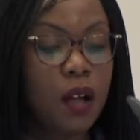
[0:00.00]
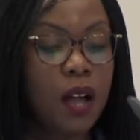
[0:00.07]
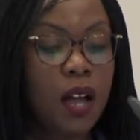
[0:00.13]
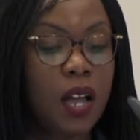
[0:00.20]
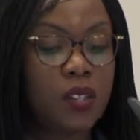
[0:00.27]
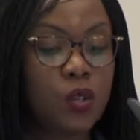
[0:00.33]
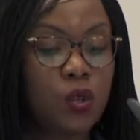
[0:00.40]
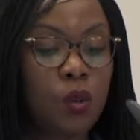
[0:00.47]

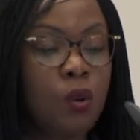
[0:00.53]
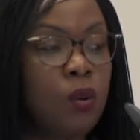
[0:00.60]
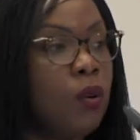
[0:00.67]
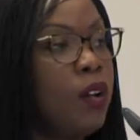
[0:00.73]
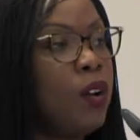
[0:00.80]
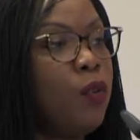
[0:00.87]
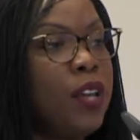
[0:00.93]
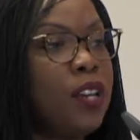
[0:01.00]
So
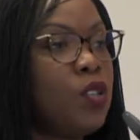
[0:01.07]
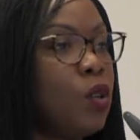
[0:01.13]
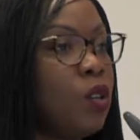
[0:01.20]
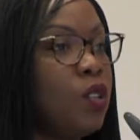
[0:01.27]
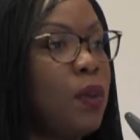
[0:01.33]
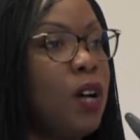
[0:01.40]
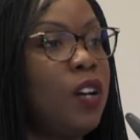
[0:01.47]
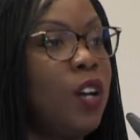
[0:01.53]
I already talked
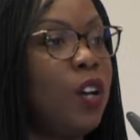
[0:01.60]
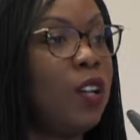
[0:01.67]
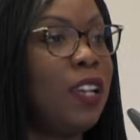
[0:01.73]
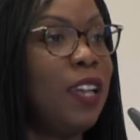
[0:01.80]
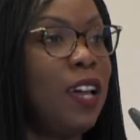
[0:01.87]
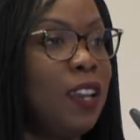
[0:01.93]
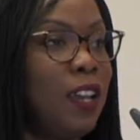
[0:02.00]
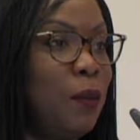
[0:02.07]
about
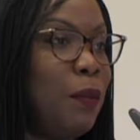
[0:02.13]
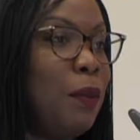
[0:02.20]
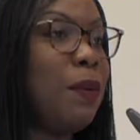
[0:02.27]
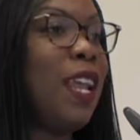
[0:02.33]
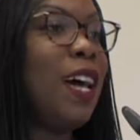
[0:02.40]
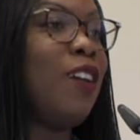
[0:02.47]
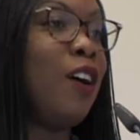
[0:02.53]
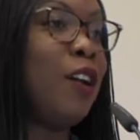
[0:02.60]
earlier, and I'm
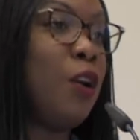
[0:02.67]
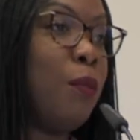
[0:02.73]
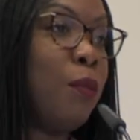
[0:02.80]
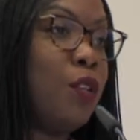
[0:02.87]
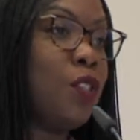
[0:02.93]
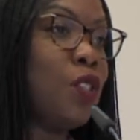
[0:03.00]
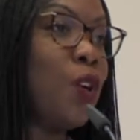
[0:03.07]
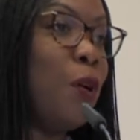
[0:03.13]
glad our
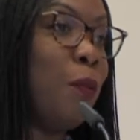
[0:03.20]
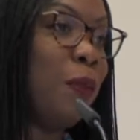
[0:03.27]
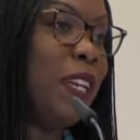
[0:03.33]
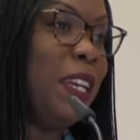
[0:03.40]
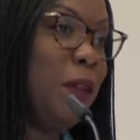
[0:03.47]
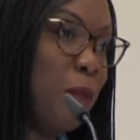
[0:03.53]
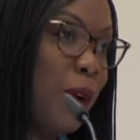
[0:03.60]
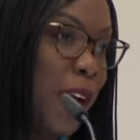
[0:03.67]
numbers
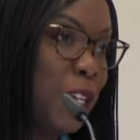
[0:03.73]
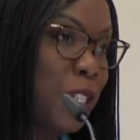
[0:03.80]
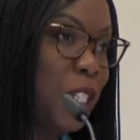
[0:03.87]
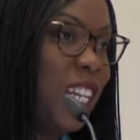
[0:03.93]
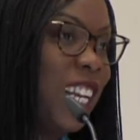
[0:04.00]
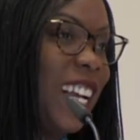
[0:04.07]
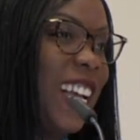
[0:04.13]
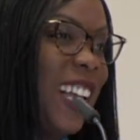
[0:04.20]
completely match.
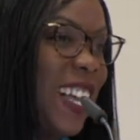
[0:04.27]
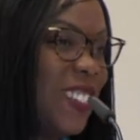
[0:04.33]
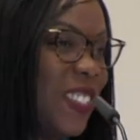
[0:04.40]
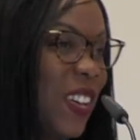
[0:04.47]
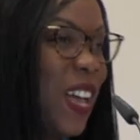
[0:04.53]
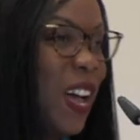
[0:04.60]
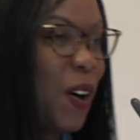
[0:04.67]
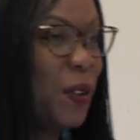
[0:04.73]
I
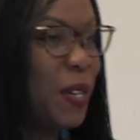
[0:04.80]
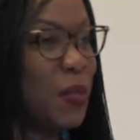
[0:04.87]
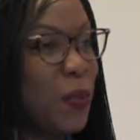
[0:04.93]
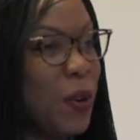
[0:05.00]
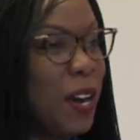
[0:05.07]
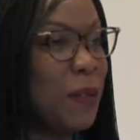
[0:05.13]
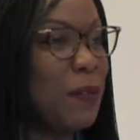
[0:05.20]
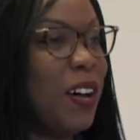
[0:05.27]
always
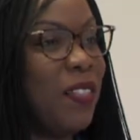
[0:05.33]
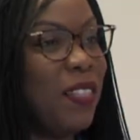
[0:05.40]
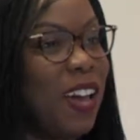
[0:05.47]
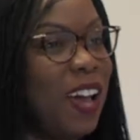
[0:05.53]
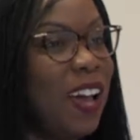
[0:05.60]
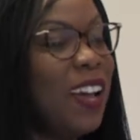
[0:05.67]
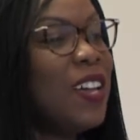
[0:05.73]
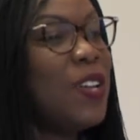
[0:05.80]
worry about
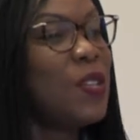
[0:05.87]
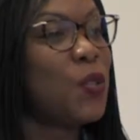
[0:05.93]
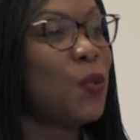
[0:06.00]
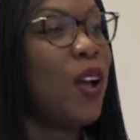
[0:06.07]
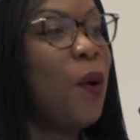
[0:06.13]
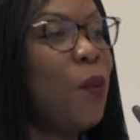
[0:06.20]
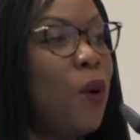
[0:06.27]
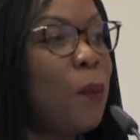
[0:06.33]
that. So we're
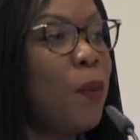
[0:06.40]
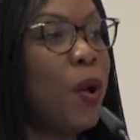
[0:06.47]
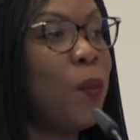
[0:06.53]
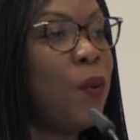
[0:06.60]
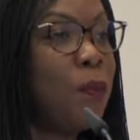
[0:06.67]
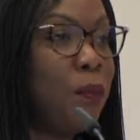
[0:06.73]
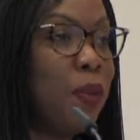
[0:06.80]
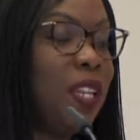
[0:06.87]
at
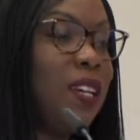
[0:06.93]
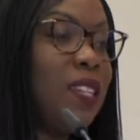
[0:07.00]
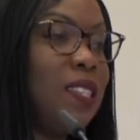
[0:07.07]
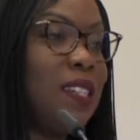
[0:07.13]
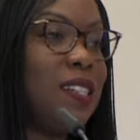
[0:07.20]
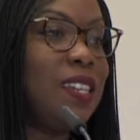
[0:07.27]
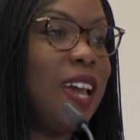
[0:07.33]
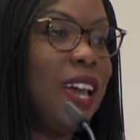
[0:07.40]
1.1 billion
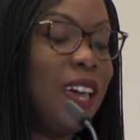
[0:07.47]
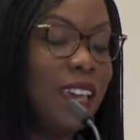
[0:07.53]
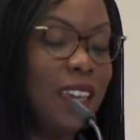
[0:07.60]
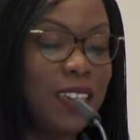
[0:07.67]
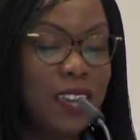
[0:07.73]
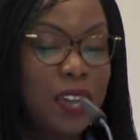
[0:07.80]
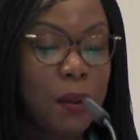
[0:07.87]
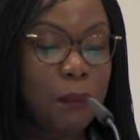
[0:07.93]
today.
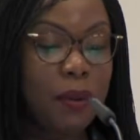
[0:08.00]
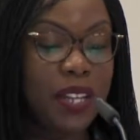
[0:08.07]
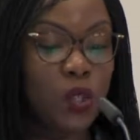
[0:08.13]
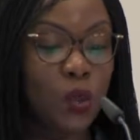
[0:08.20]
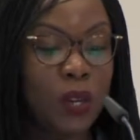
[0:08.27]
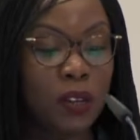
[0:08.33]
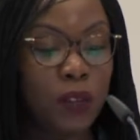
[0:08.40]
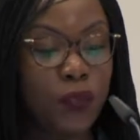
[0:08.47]
By
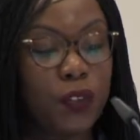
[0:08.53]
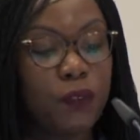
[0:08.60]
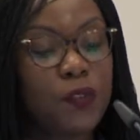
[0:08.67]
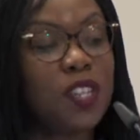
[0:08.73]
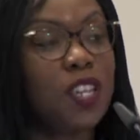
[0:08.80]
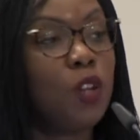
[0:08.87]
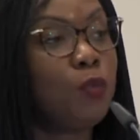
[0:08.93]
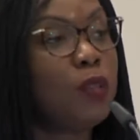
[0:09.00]

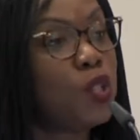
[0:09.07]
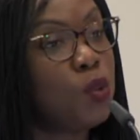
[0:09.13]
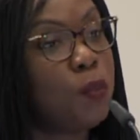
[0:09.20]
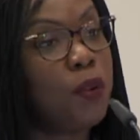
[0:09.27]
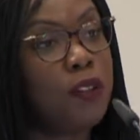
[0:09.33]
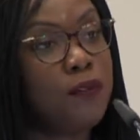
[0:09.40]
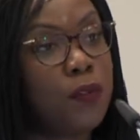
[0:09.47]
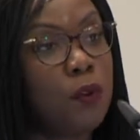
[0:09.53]
2050, it'll be
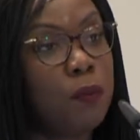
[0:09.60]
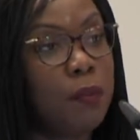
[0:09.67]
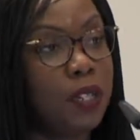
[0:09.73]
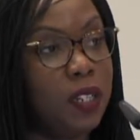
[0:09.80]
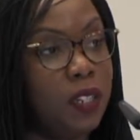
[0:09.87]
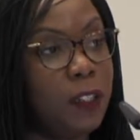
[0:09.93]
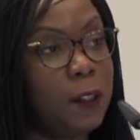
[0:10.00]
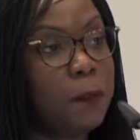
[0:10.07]
2.4
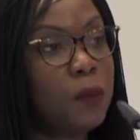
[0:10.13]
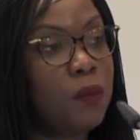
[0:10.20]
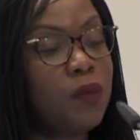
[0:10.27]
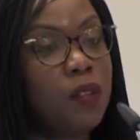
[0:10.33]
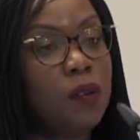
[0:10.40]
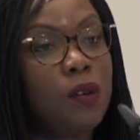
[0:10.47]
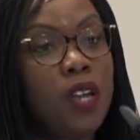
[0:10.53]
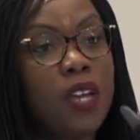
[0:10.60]
billion,
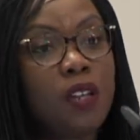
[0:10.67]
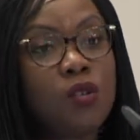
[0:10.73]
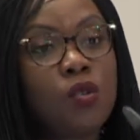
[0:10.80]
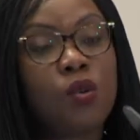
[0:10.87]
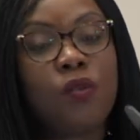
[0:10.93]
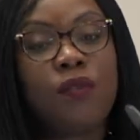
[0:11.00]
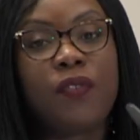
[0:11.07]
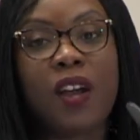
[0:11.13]
right?
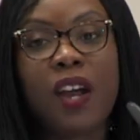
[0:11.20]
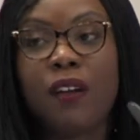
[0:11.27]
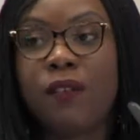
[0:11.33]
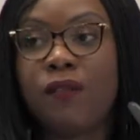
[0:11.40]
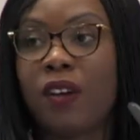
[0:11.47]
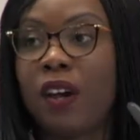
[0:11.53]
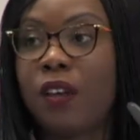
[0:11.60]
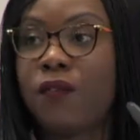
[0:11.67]
So very,
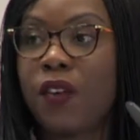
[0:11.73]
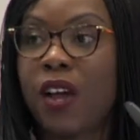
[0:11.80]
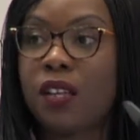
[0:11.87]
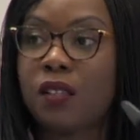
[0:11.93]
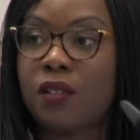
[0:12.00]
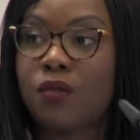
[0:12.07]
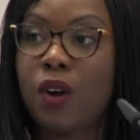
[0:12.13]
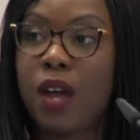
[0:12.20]
very
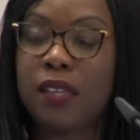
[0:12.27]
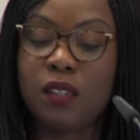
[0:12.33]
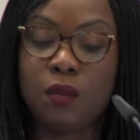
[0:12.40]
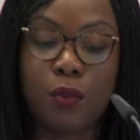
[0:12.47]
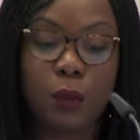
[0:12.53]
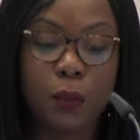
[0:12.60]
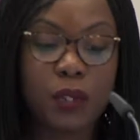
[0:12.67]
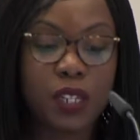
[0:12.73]
fast rise in
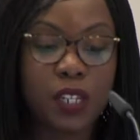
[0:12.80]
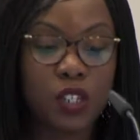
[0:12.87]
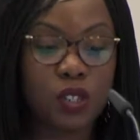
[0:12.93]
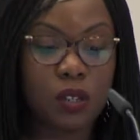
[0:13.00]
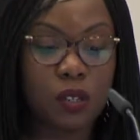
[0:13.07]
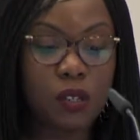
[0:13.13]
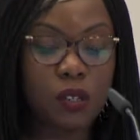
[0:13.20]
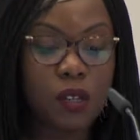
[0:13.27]
population.